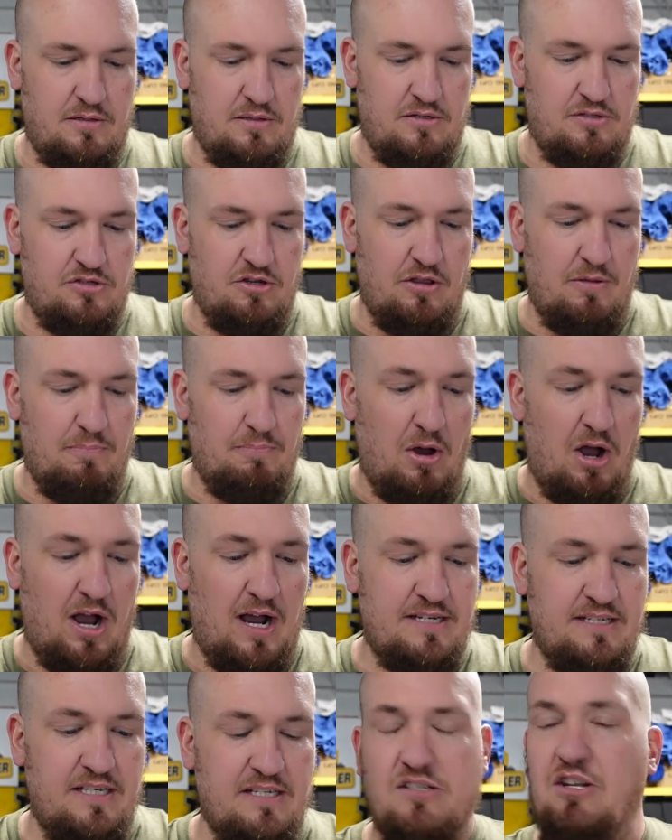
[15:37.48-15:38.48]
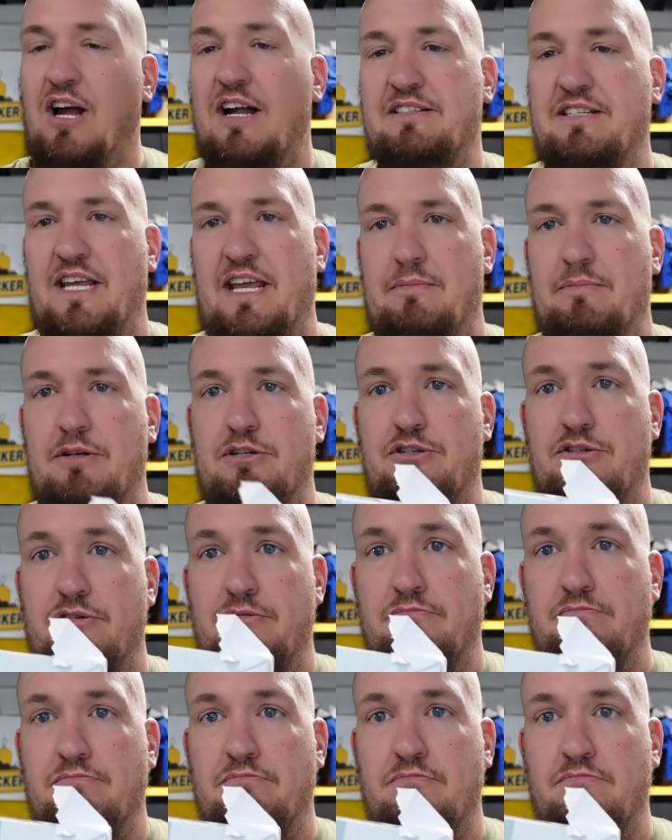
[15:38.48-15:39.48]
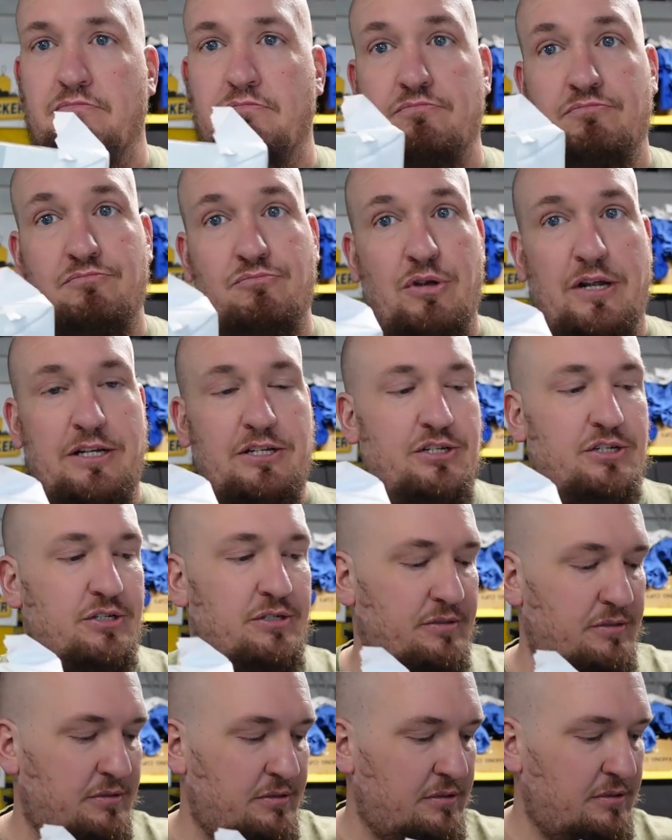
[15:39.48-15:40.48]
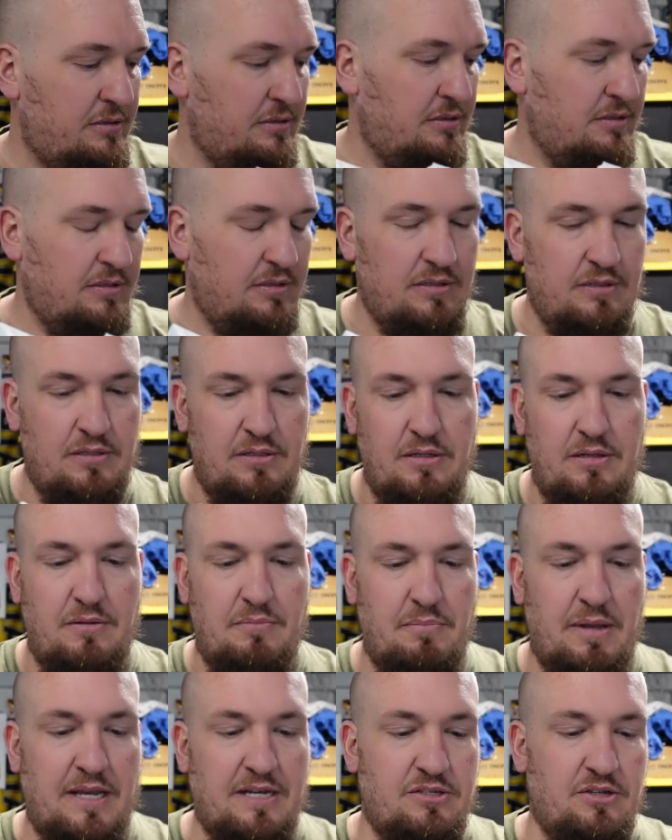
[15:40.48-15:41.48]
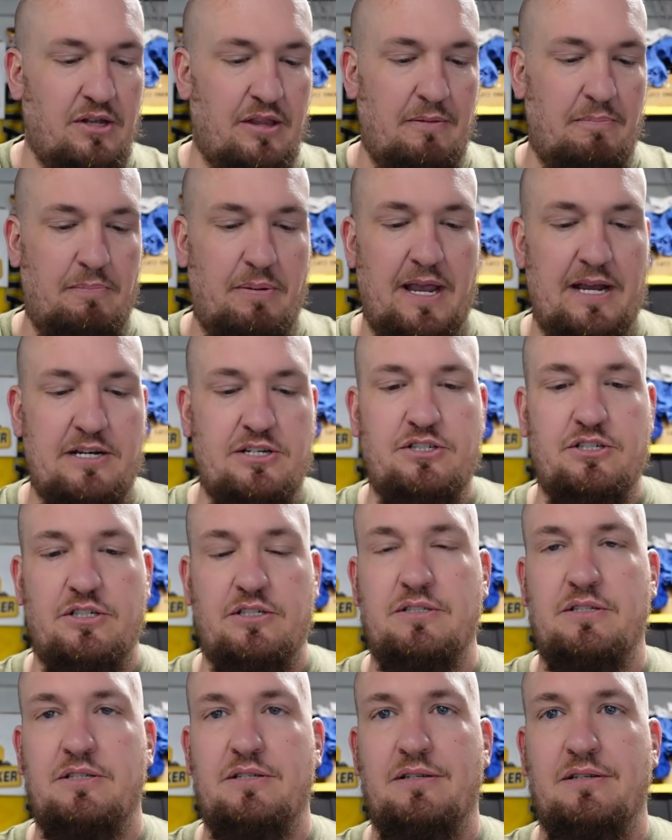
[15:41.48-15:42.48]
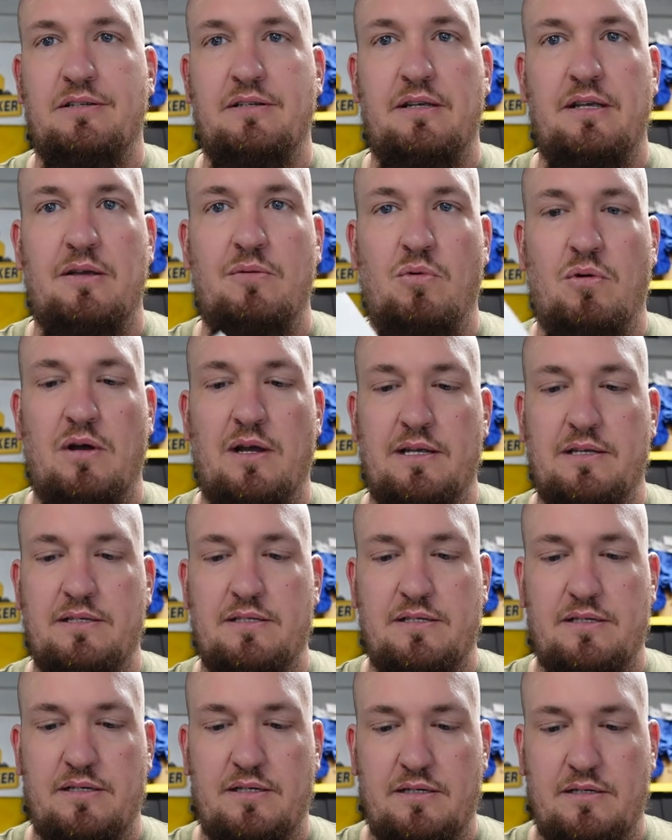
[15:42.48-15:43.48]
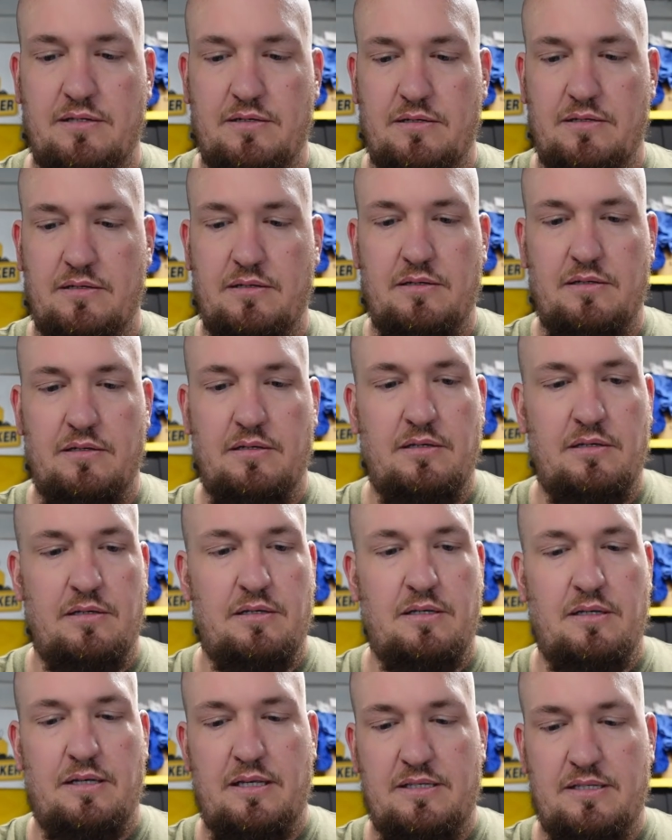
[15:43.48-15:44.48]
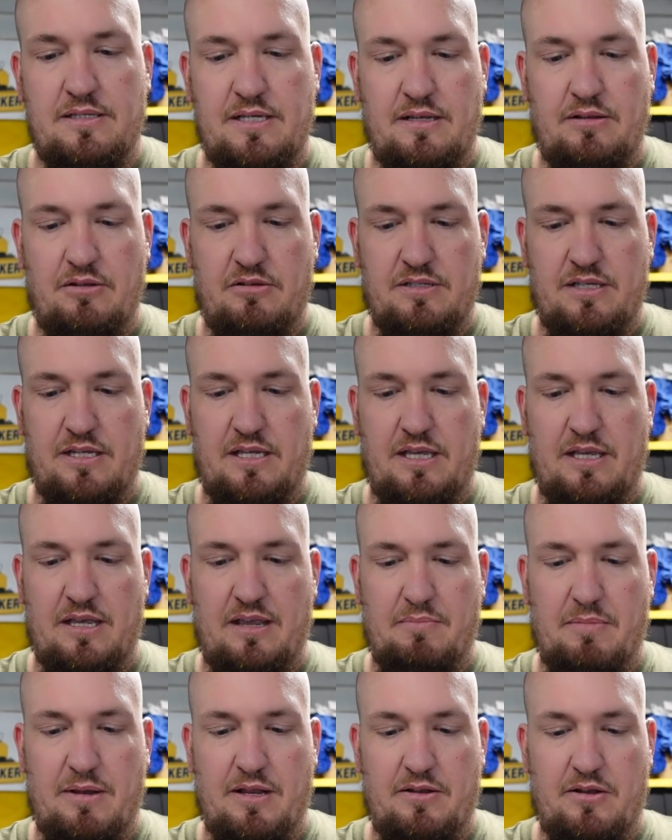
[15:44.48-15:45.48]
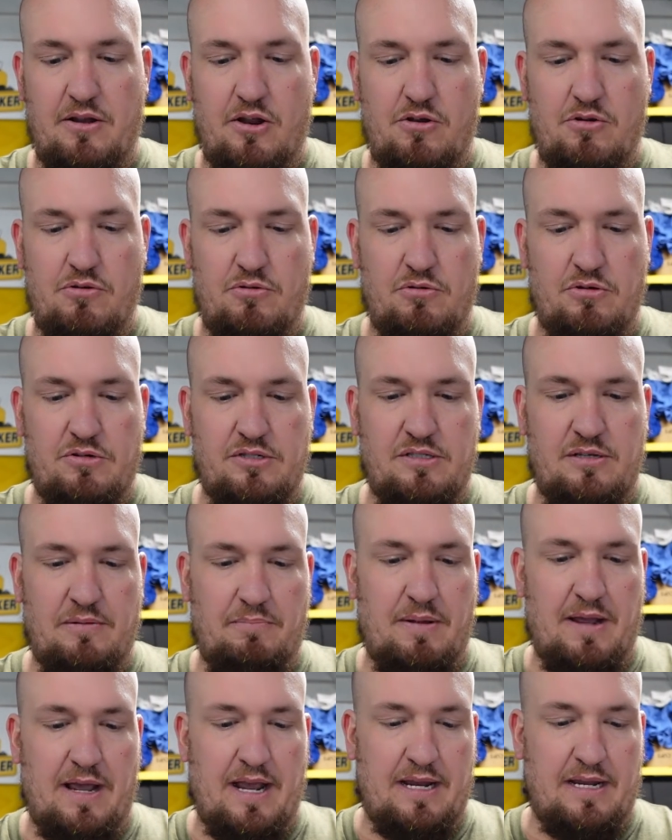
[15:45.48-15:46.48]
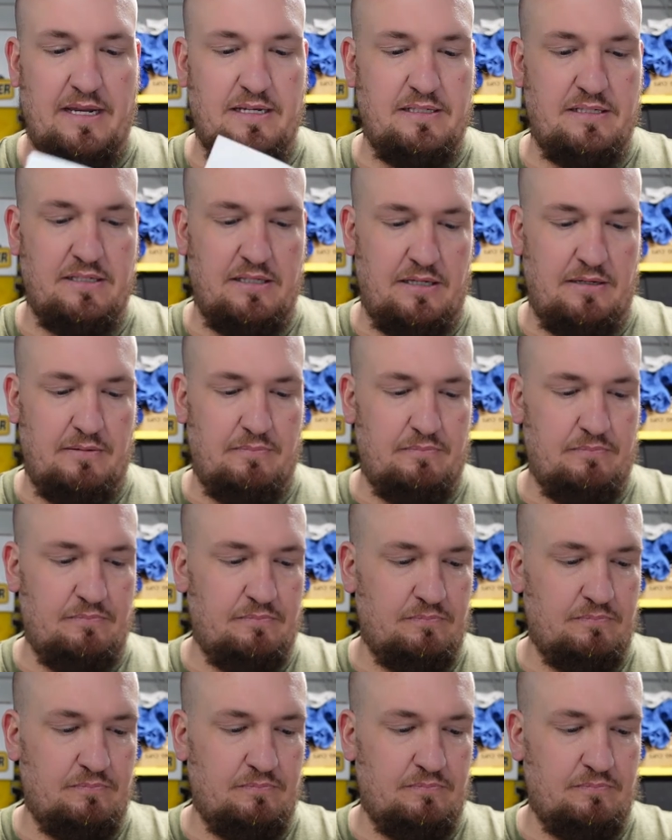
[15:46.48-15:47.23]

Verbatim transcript: So the box is not damaged, which based on the pictures, it was. Let's see, it looks like he gave me a note or just a packing slip.